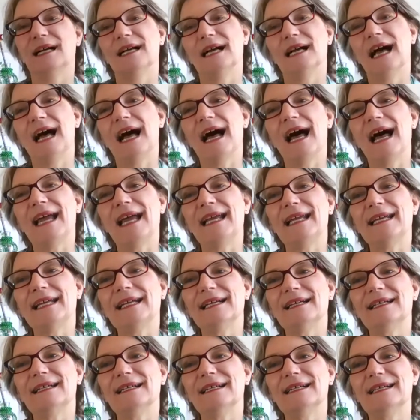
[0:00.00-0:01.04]
I
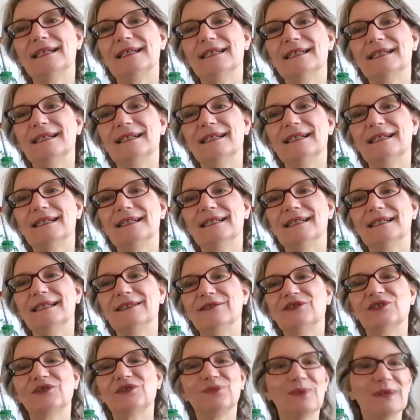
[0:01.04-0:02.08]

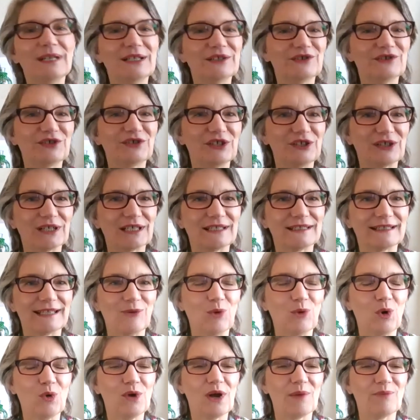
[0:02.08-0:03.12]
just want to share, because I
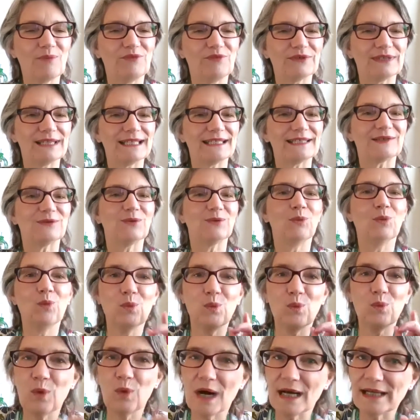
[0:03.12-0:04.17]
woke up with this
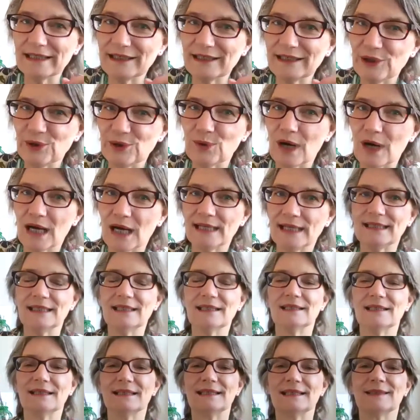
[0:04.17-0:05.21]
one new
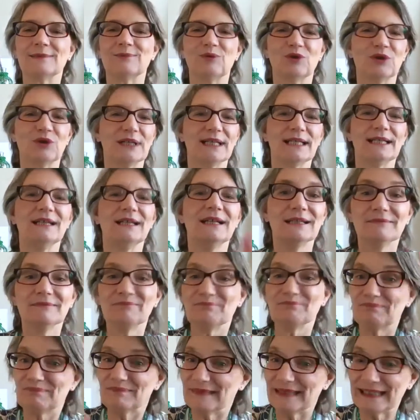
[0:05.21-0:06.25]
idea this morning.
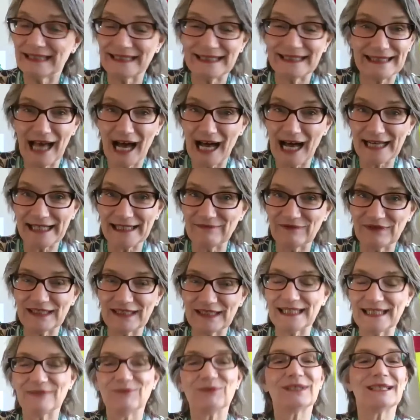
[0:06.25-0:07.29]

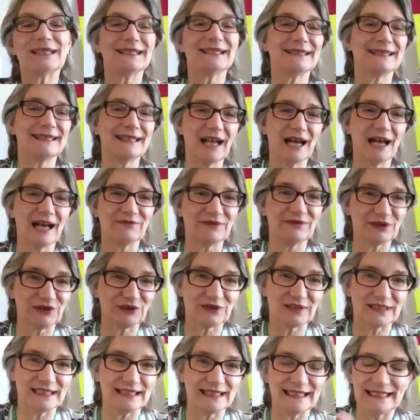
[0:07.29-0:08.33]
It was not
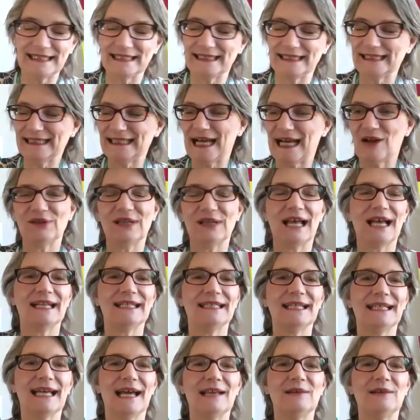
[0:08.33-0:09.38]
officially in the
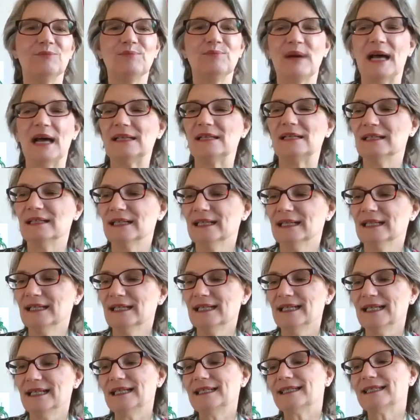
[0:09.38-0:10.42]
outline yet, but
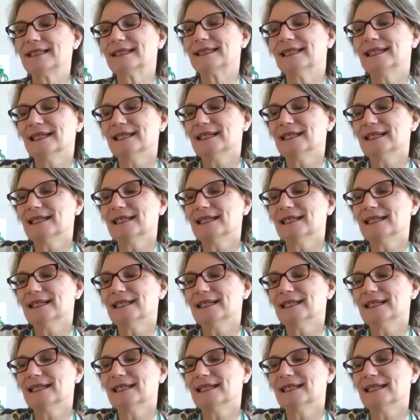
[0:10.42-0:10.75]
it's,